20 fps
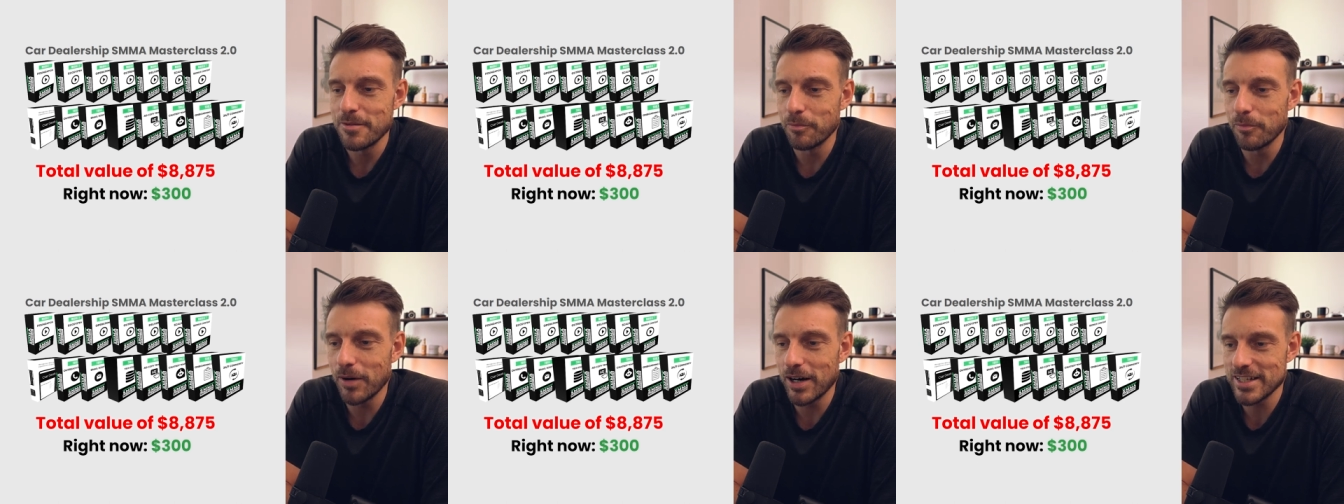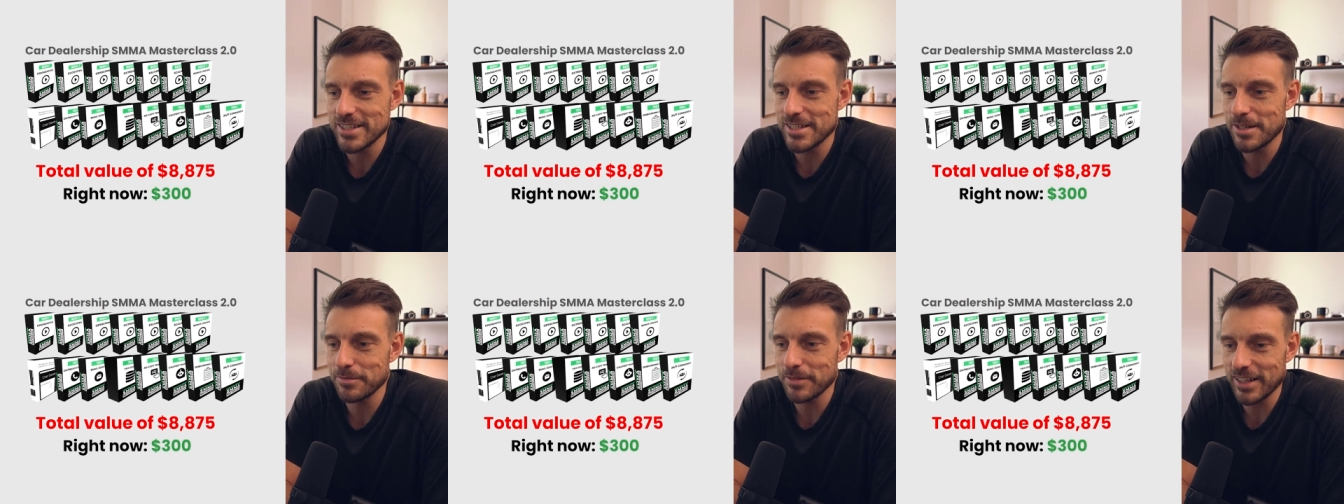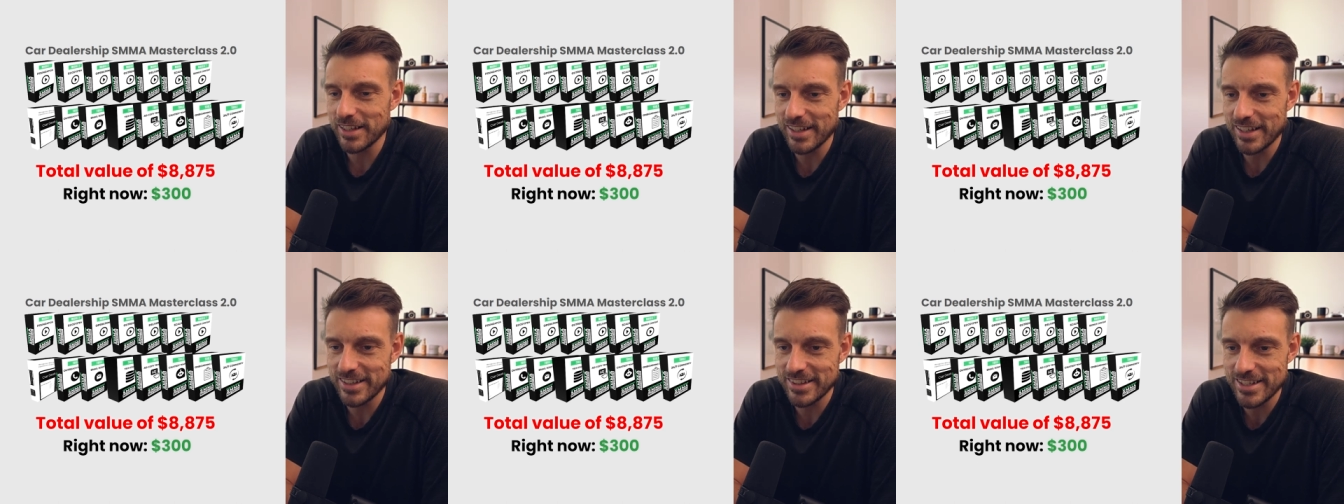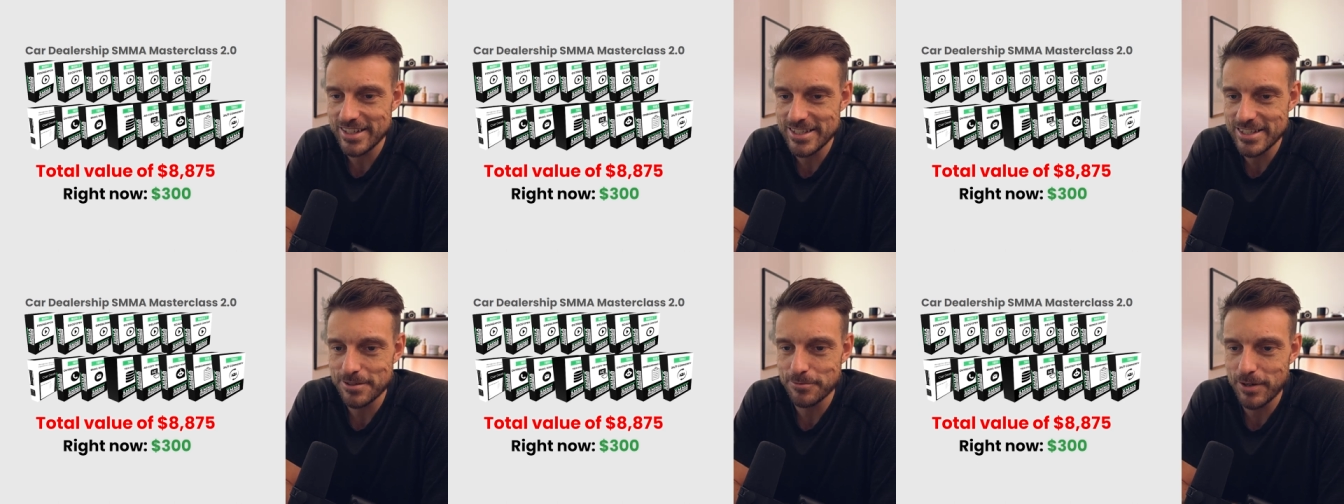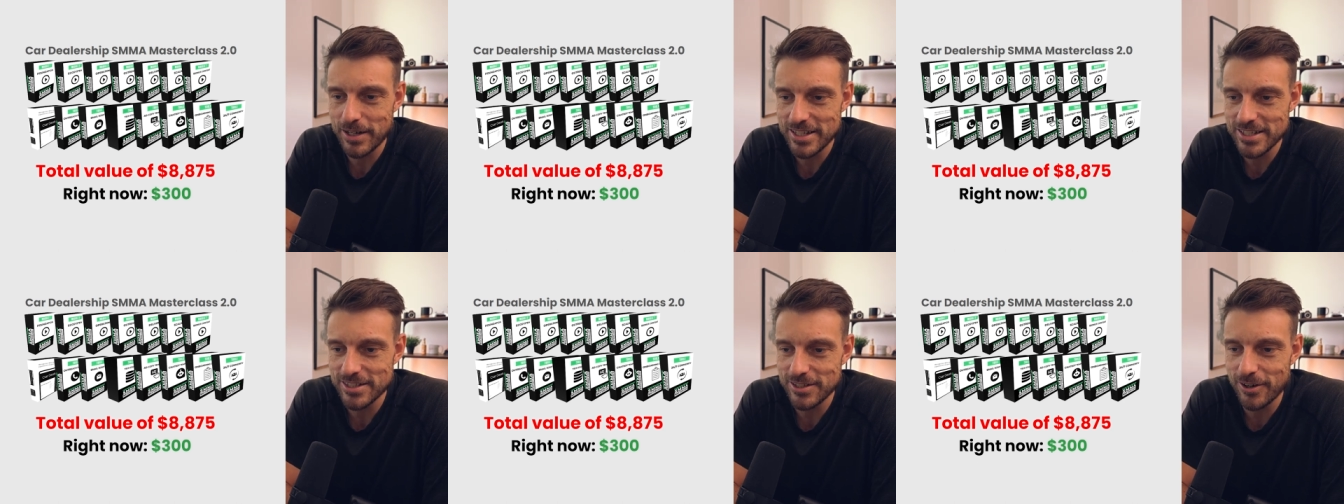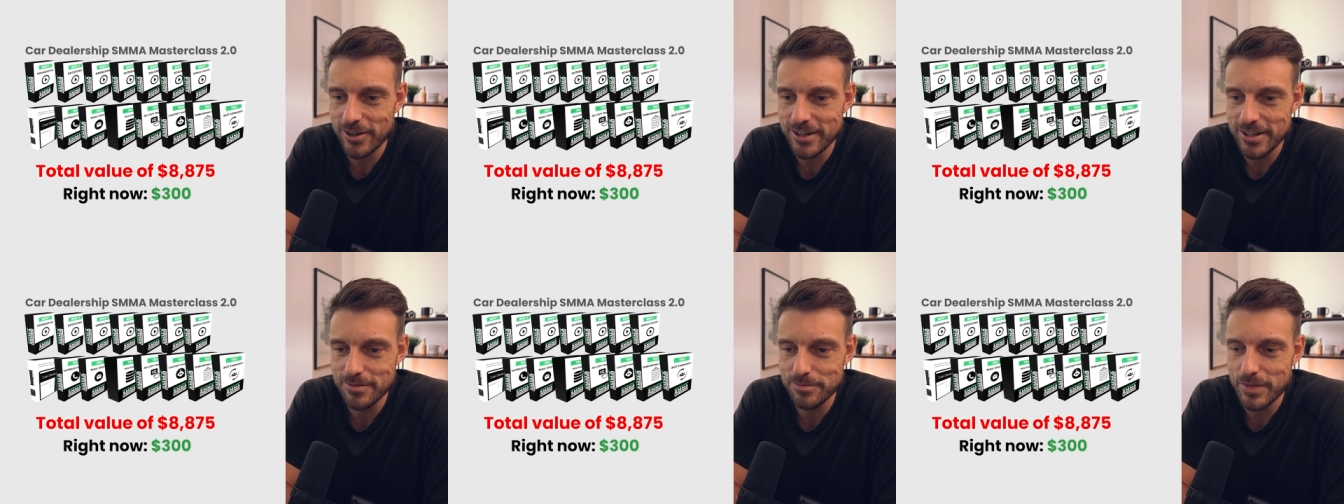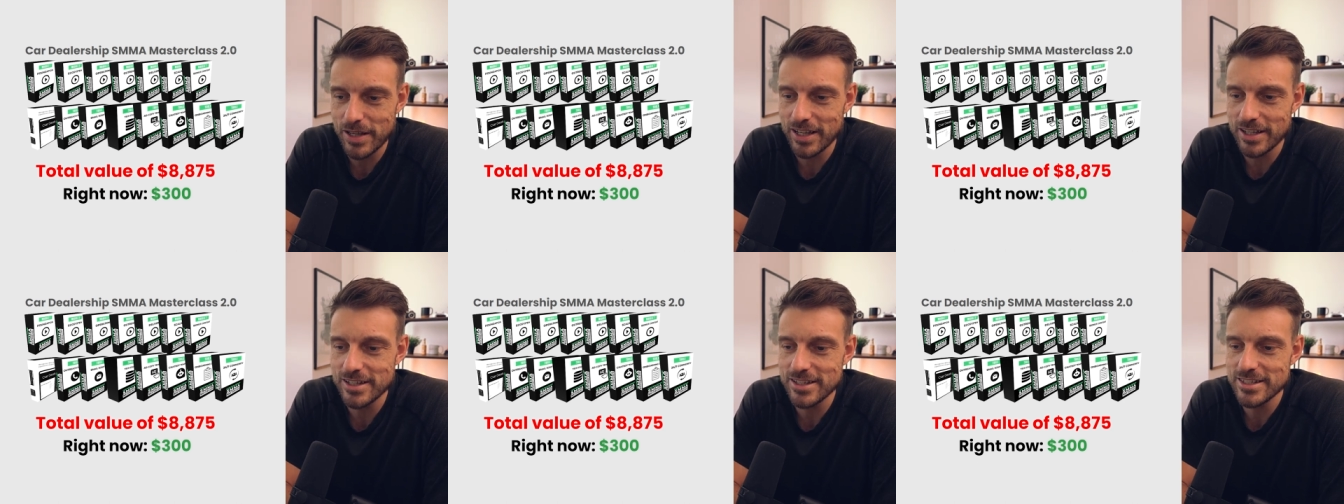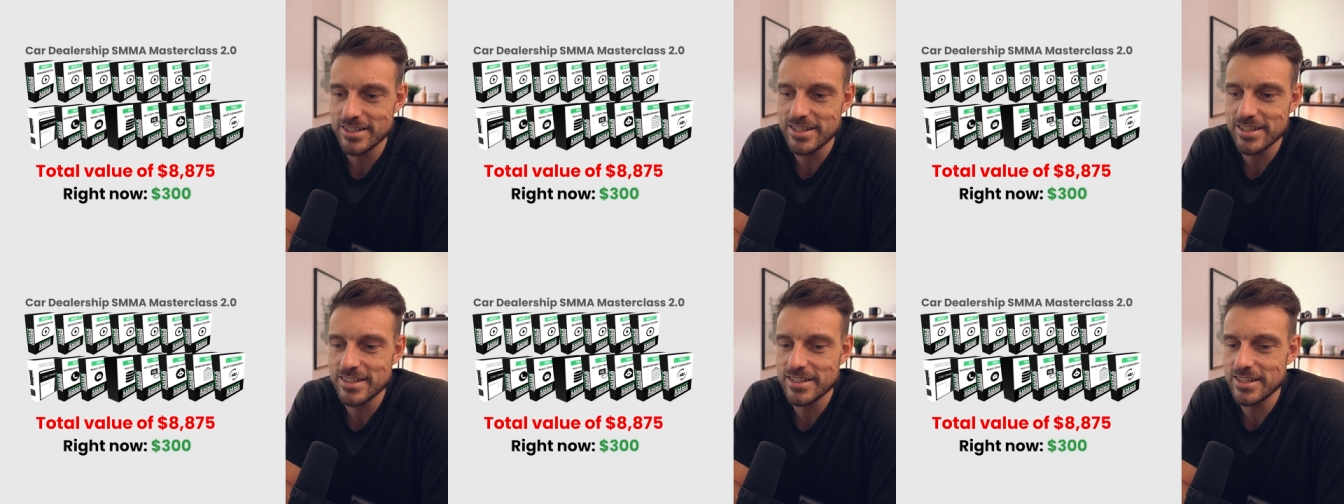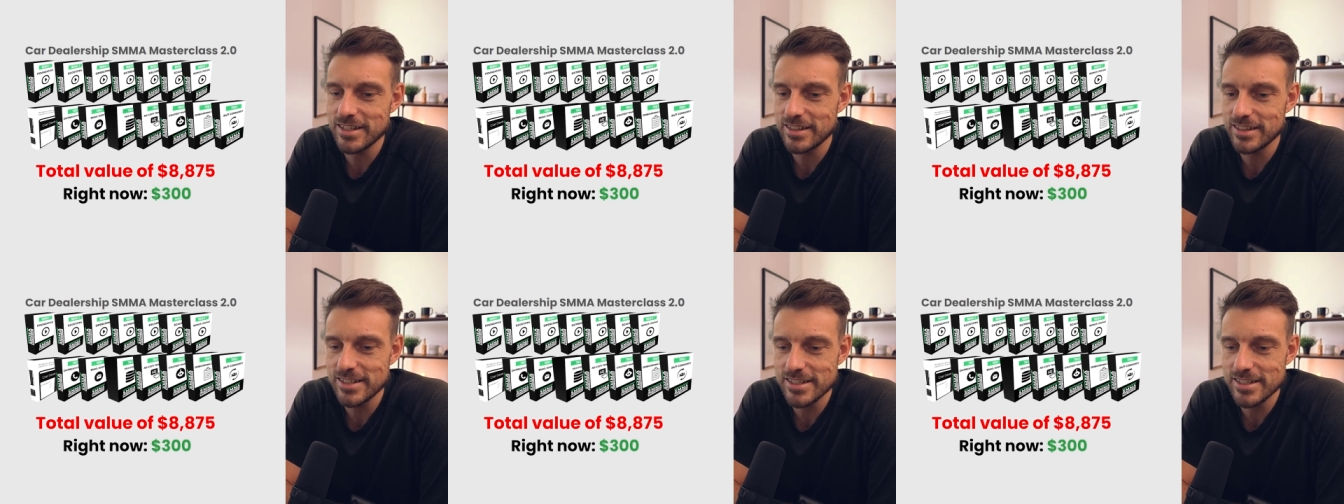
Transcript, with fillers: bought something like this when I started because this